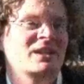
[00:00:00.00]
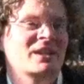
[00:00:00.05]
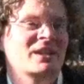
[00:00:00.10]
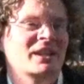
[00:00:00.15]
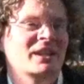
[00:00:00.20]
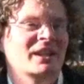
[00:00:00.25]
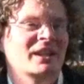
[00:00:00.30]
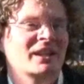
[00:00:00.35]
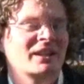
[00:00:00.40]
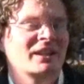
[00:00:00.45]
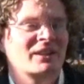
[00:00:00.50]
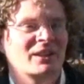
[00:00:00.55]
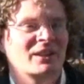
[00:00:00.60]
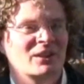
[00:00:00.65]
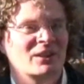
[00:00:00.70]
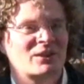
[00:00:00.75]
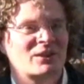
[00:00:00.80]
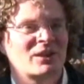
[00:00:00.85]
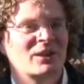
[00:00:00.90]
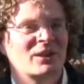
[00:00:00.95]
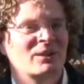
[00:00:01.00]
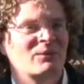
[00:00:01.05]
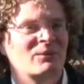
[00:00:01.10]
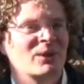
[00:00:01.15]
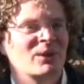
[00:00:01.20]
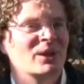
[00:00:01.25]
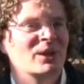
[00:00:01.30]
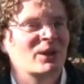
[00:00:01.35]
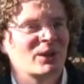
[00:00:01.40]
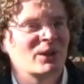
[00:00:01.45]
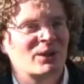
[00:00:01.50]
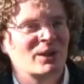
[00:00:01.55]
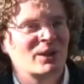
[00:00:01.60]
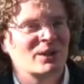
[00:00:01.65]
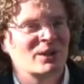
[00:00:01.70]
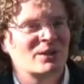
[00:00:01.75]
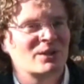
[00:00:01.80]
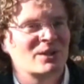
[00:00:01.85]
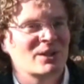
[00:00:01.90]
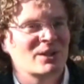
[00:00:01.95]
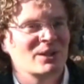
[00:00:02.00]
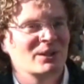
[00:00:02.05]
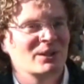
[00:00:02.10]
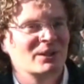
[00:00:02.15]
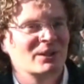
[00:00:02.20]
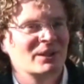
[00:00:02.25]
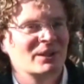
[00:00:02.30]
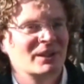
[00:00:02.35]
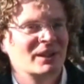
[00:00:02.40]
idea. I think it's a really good thing to do.